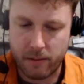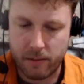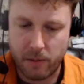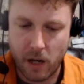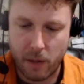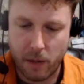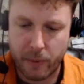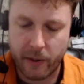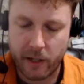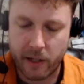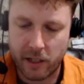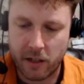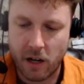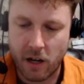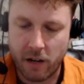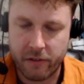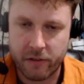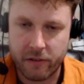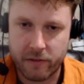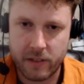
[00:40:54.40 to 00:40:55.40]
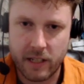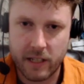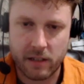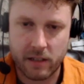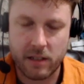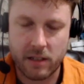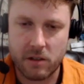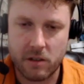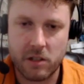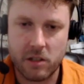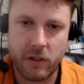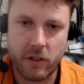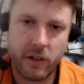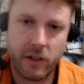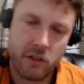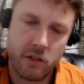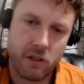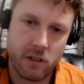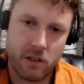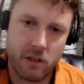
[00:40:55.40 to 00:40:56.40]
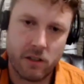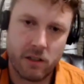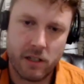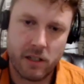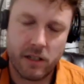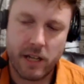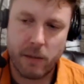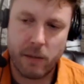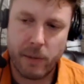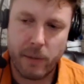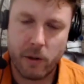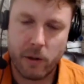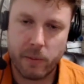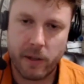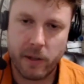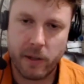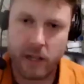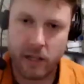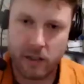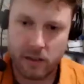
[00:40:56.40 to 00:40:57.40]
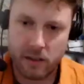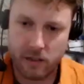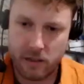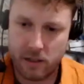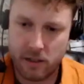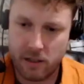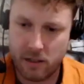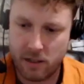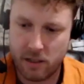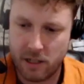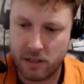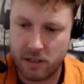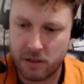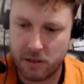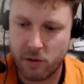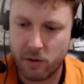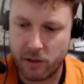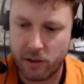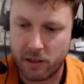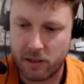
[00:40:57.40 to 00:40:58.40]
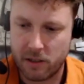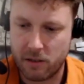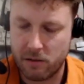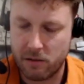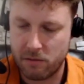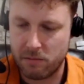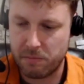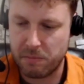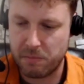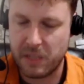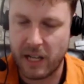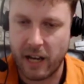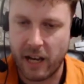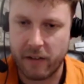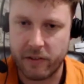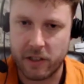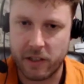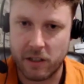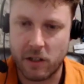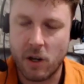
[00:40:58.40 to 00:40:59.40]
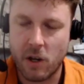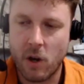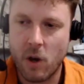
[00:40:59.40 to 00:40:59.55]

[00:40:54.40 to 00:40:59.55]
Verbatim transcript: operating off of the excess generation that power plant is going to be having